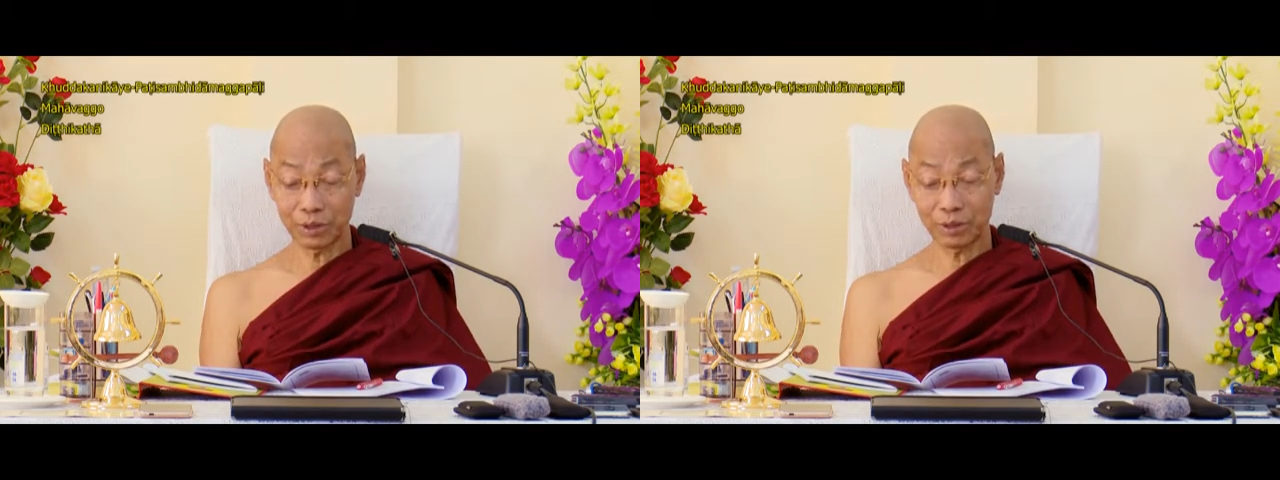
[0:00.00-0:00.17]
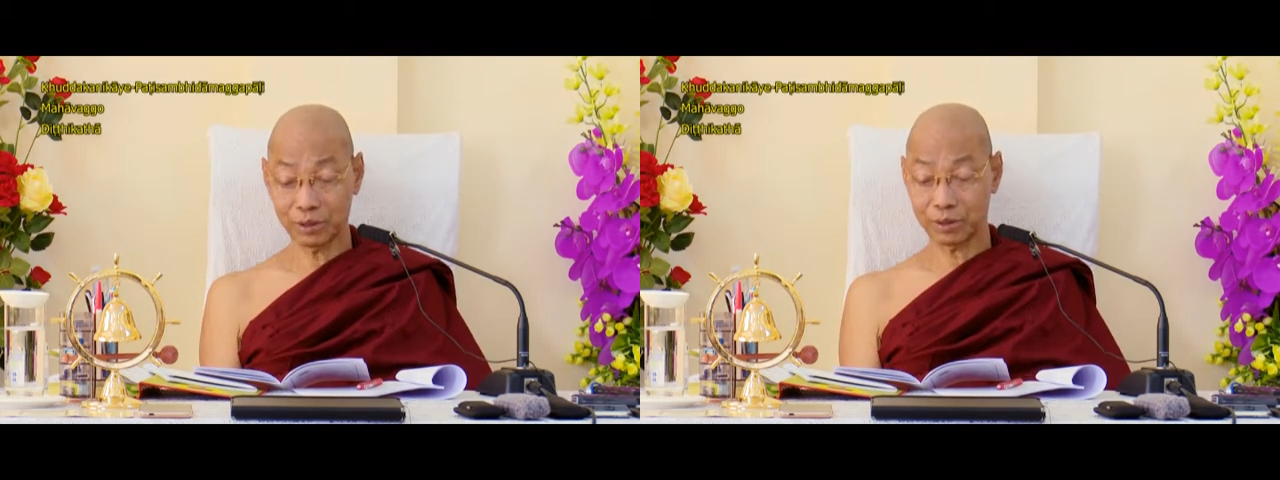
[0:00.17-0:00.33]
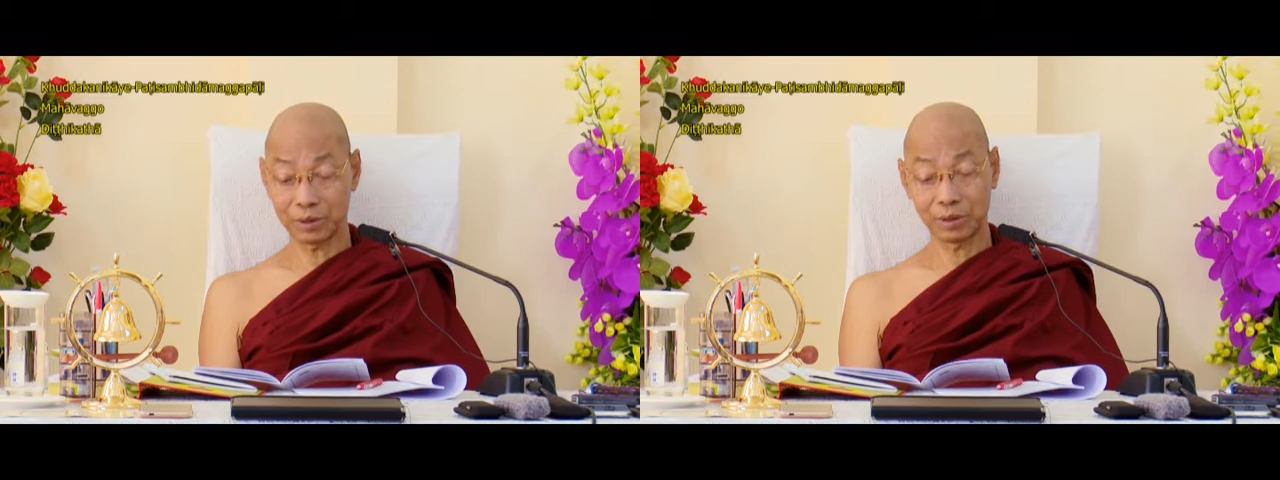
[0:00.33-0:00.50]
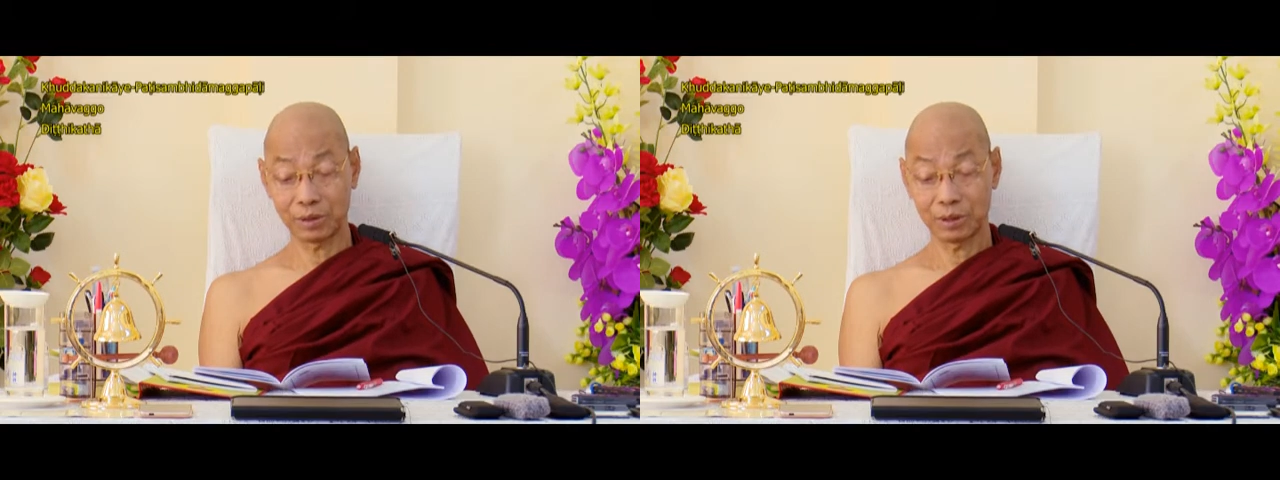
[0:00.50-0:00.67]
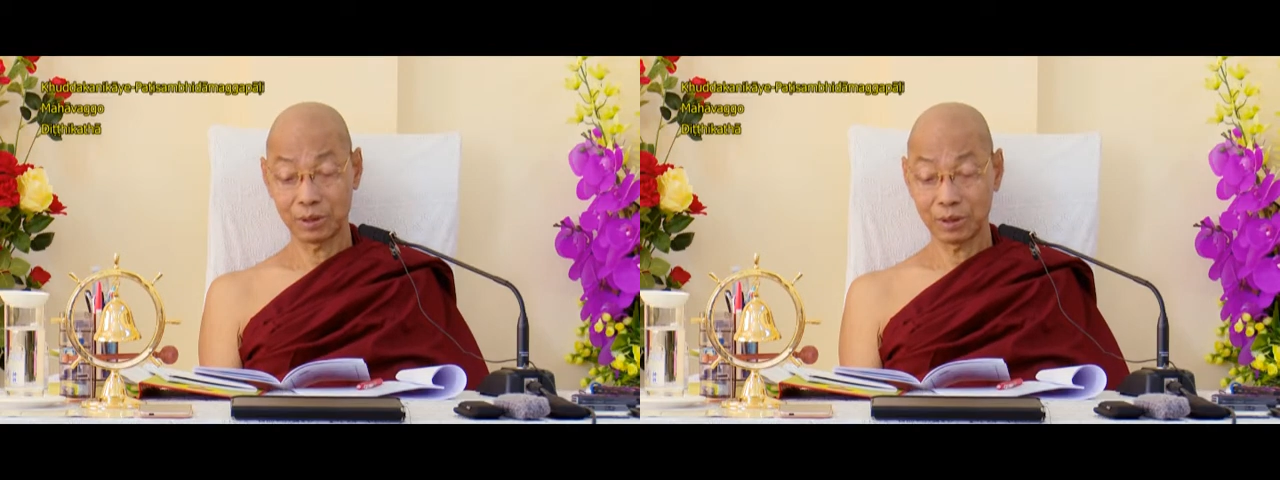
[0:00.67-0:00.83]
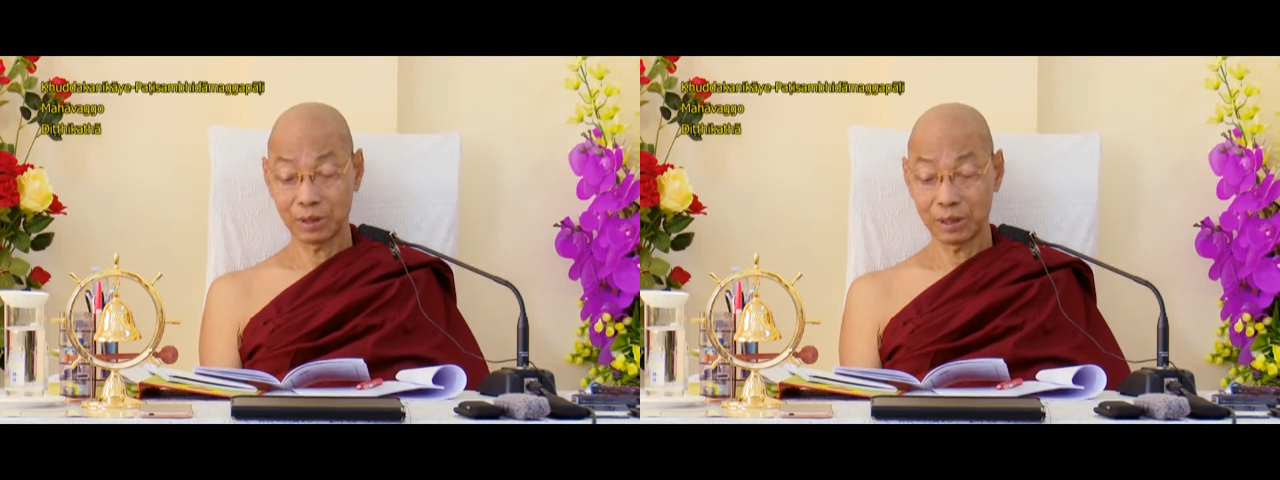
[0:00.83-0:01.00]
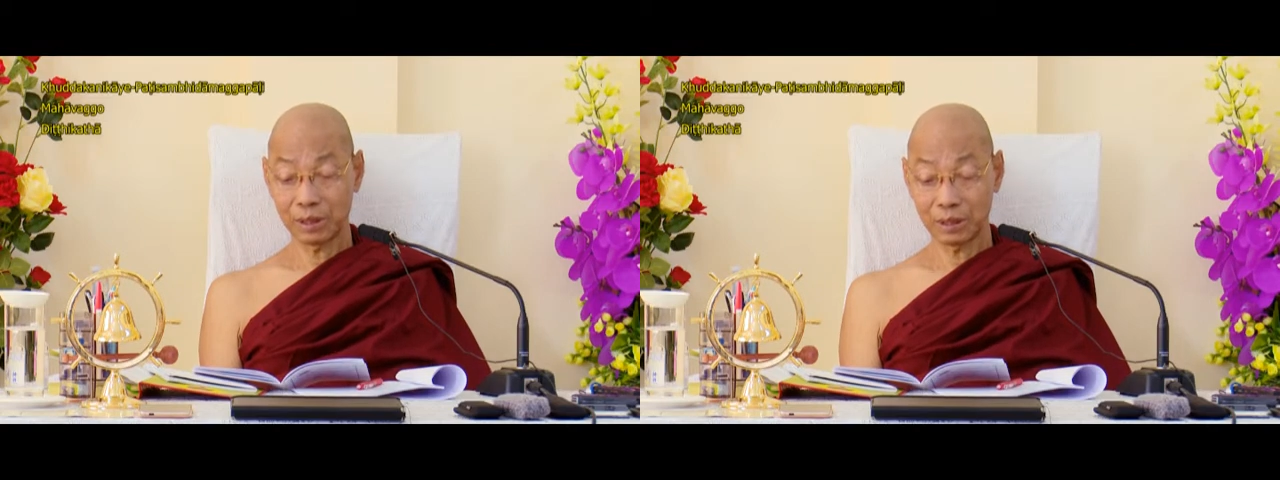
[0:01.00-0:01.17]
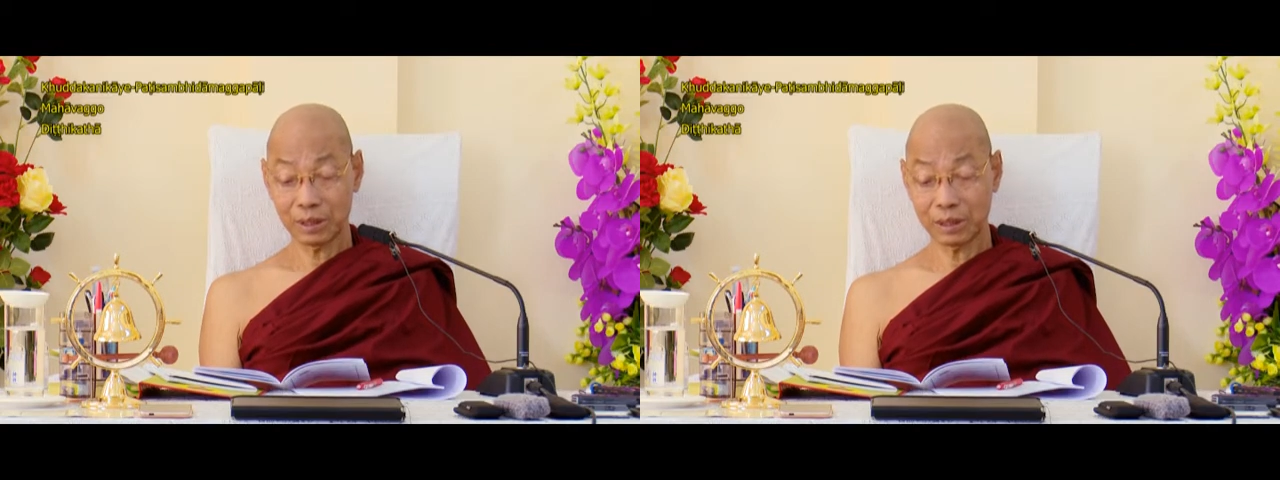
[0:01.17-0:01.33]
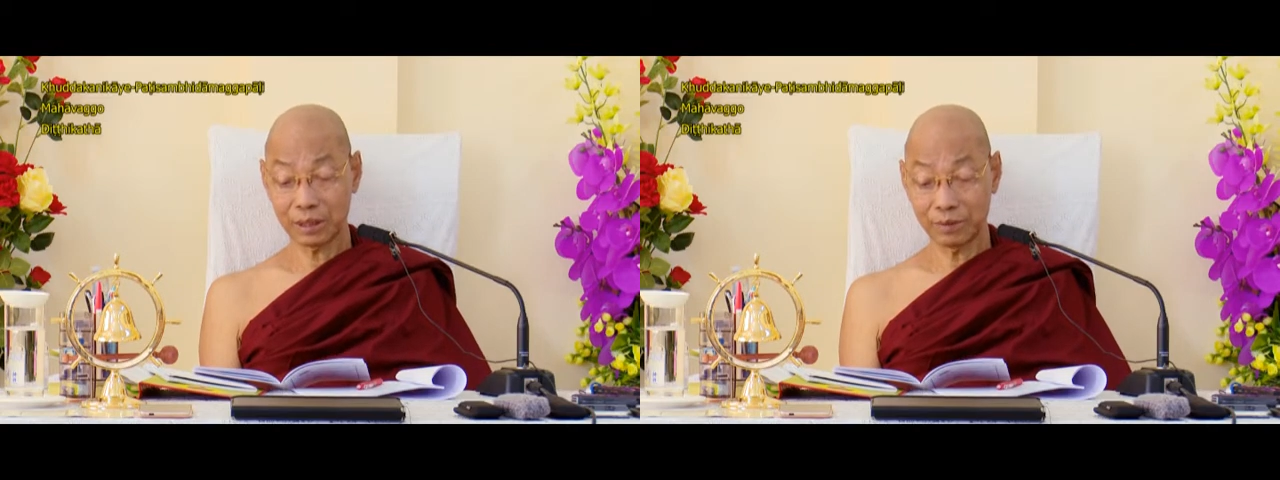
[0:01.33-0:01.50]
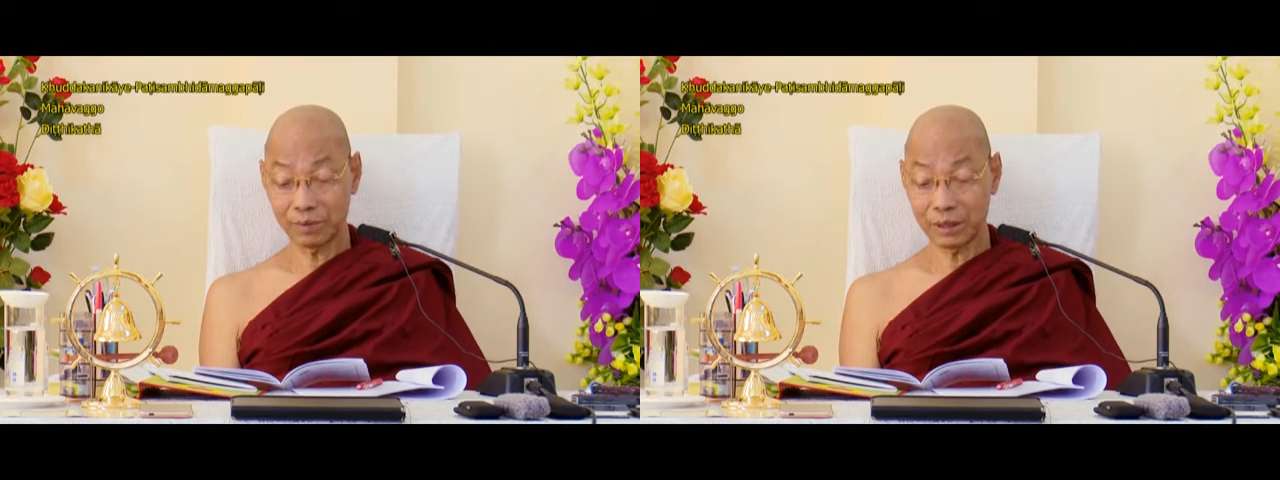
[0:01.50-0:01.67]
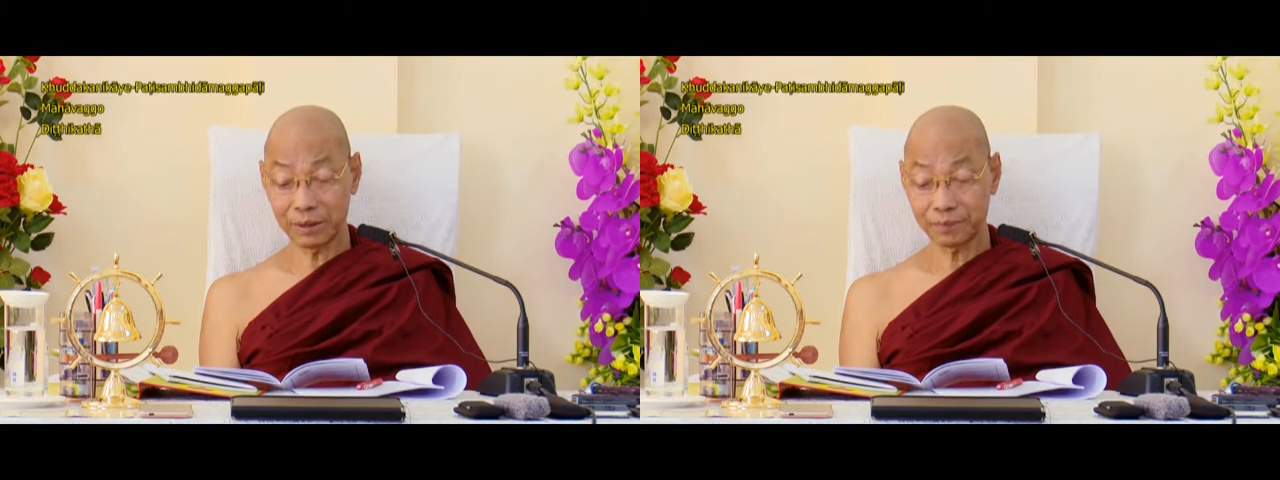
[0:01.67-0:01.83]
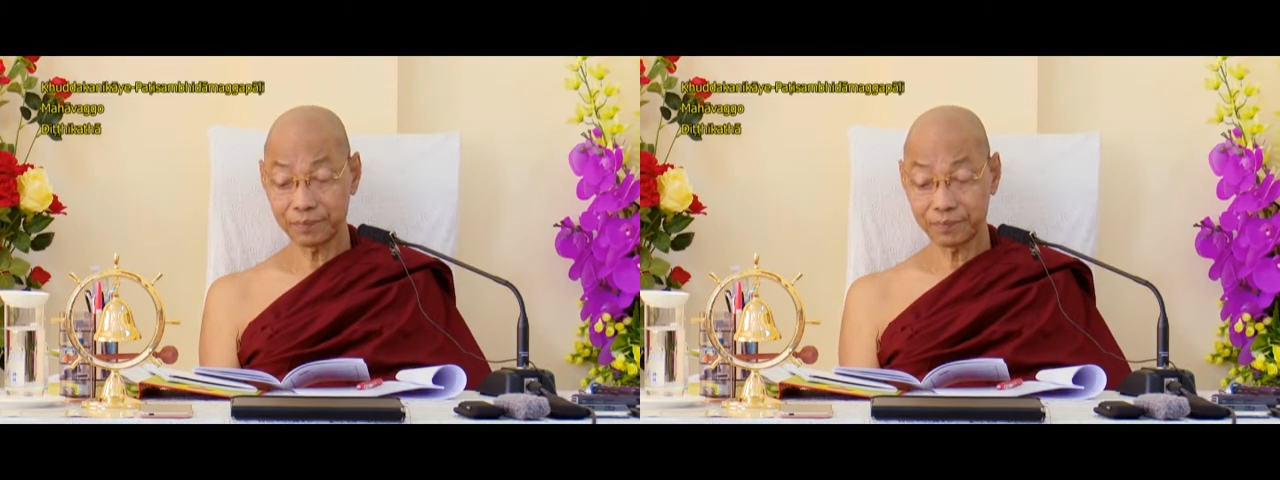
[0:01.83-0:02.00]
is craving,